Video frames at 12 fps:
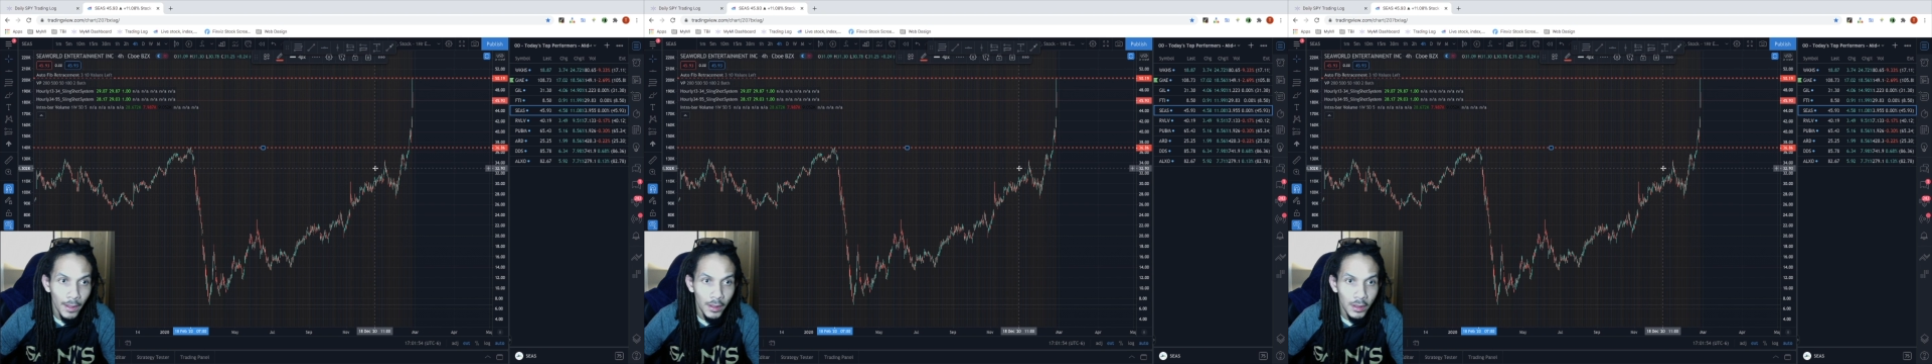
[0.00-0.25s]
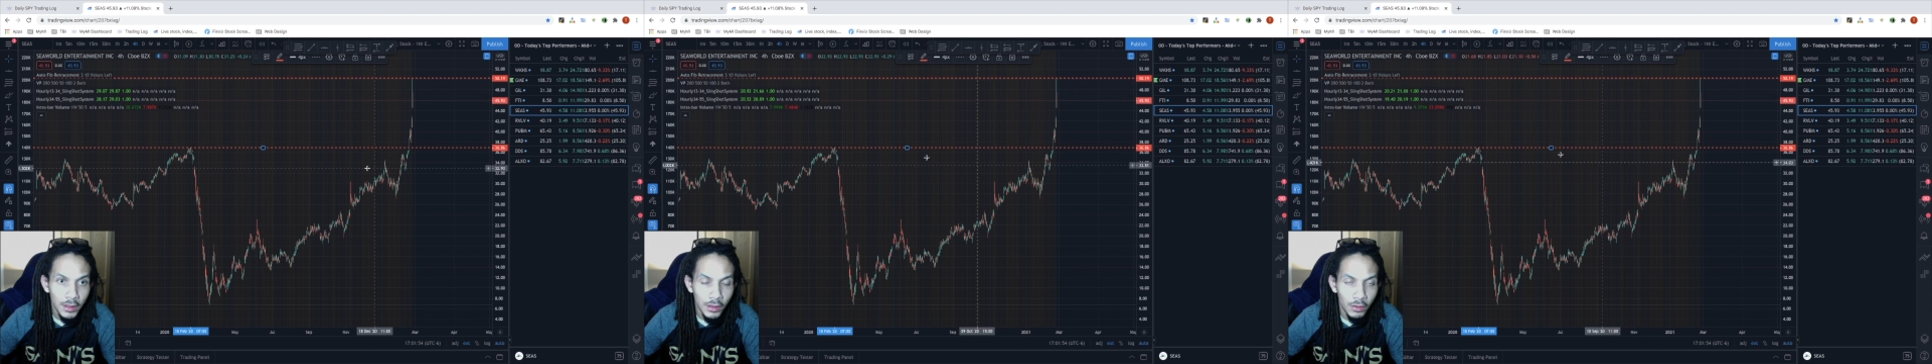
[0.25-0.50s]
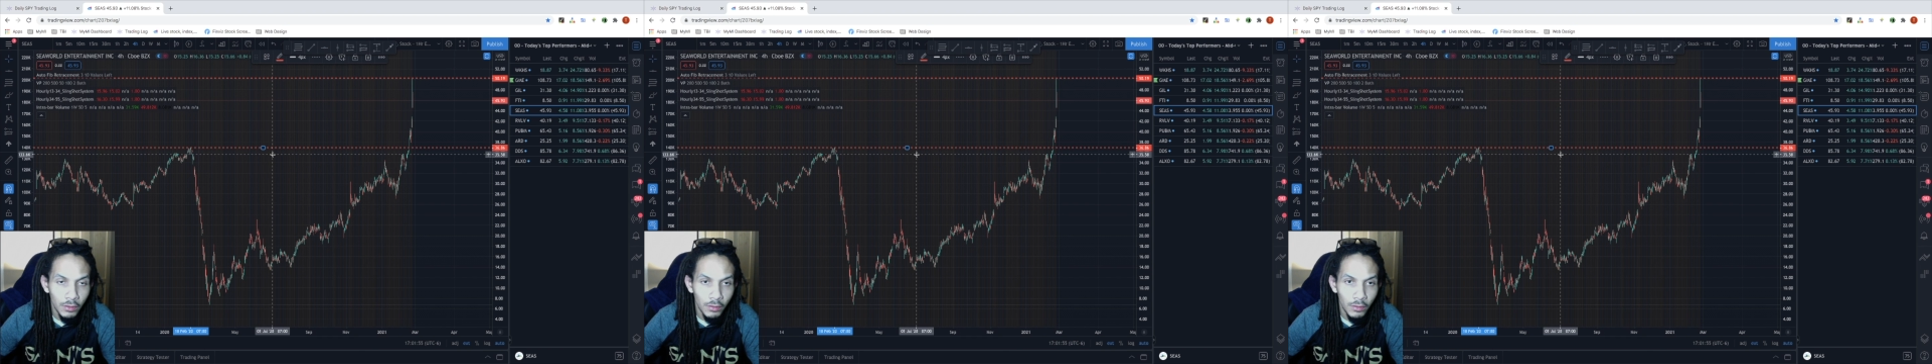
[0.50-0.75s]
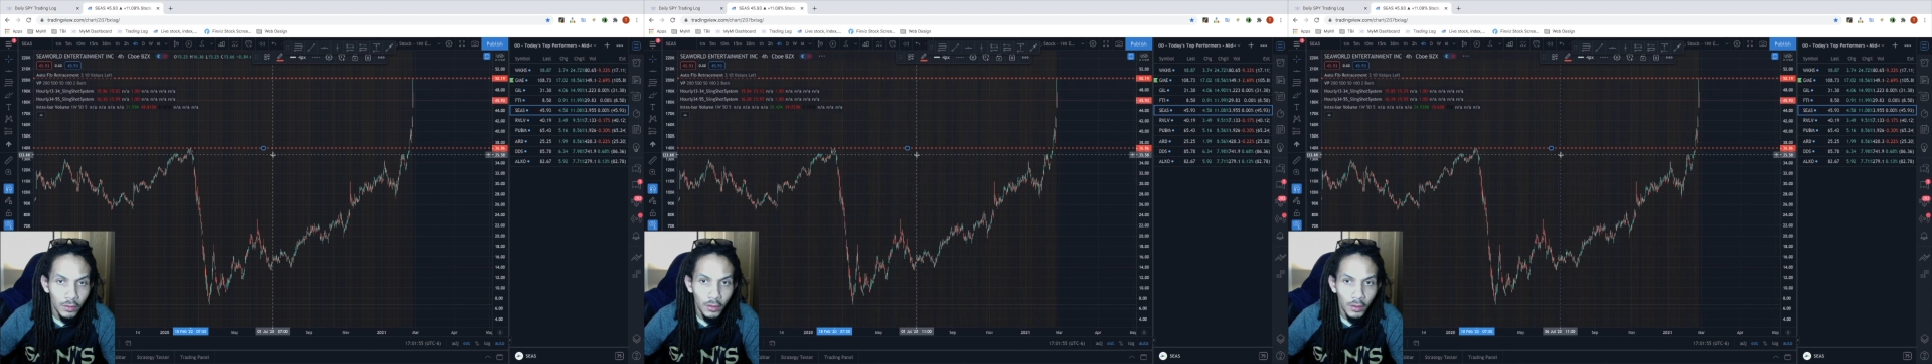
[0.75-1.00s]
So
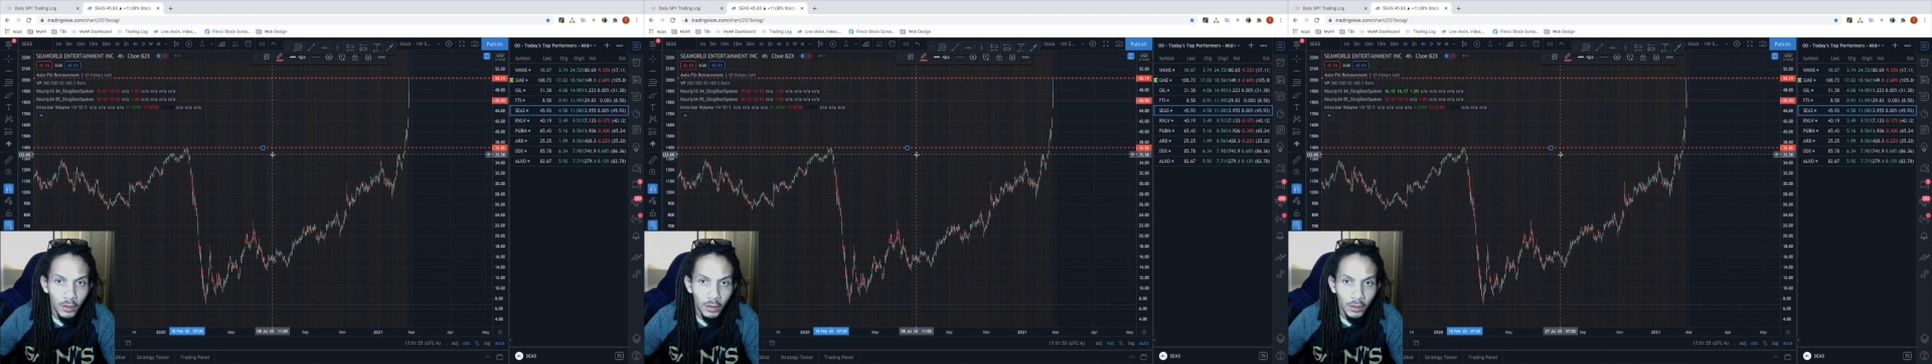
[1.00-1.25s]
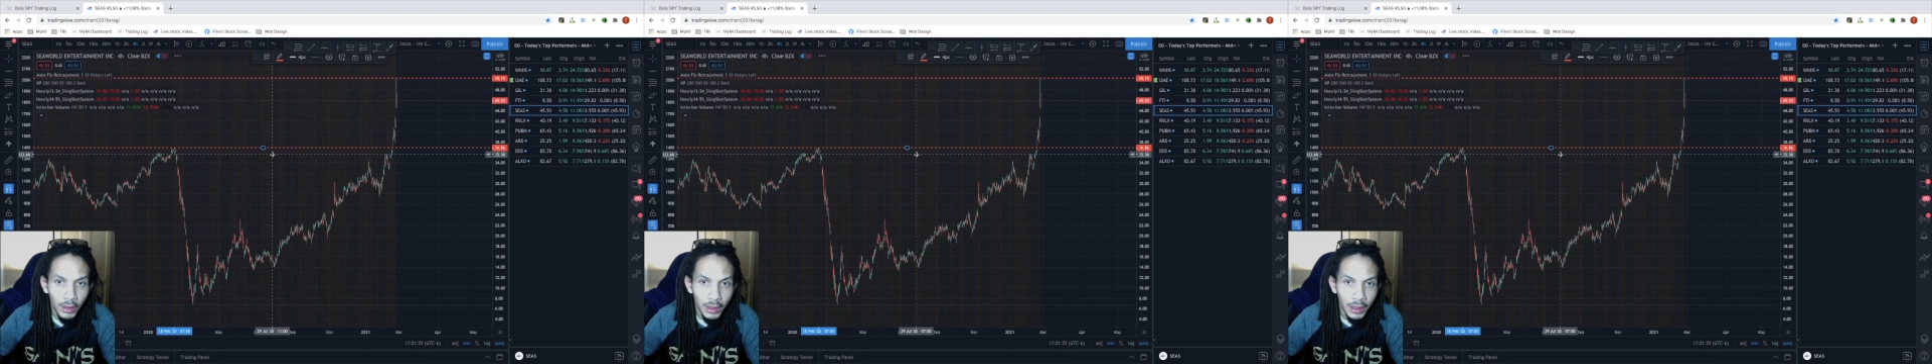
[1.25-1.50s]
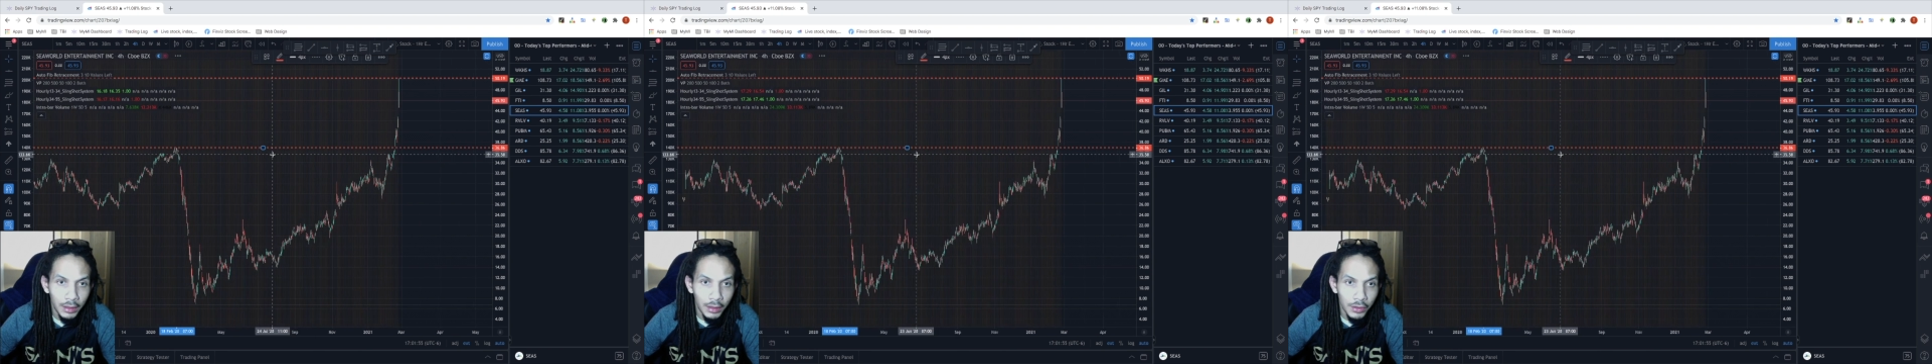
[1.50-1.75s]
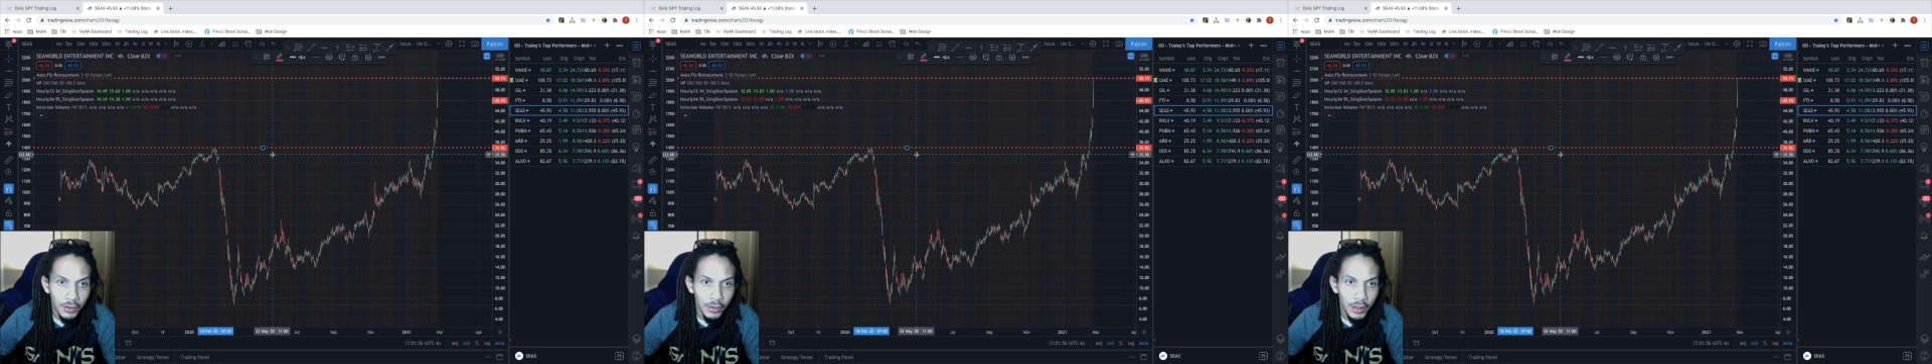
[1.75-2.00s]
looking at the
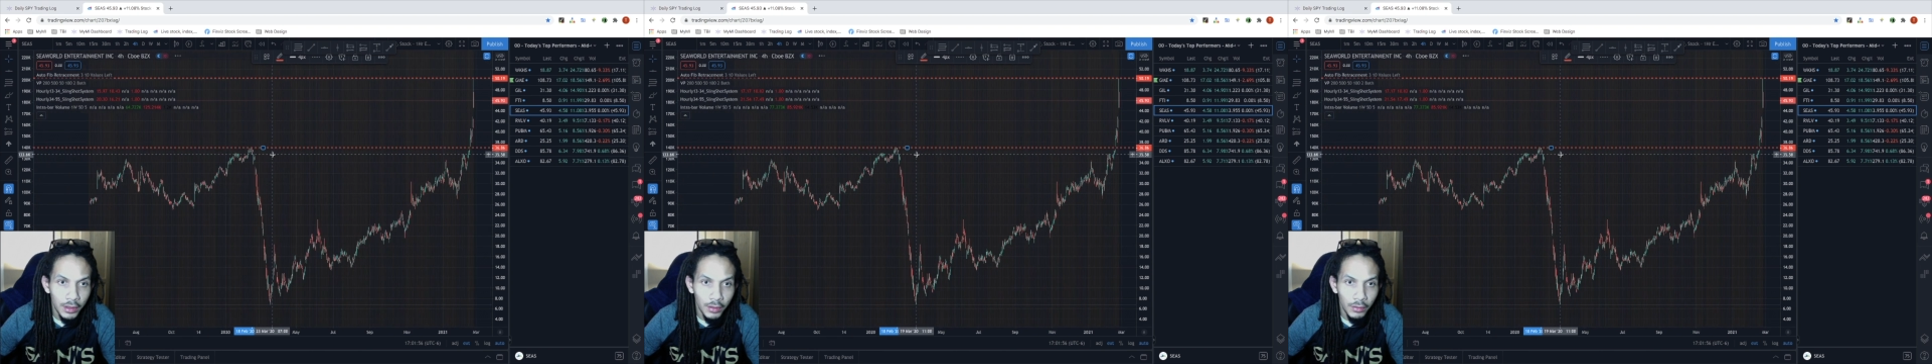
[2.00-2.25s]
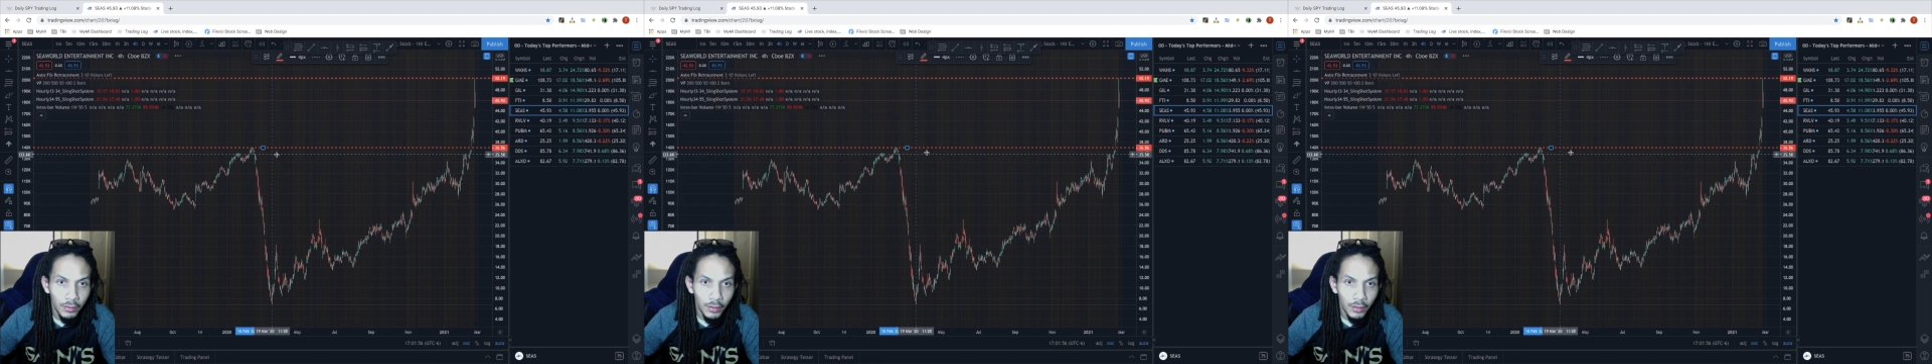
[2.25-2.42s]
trade though,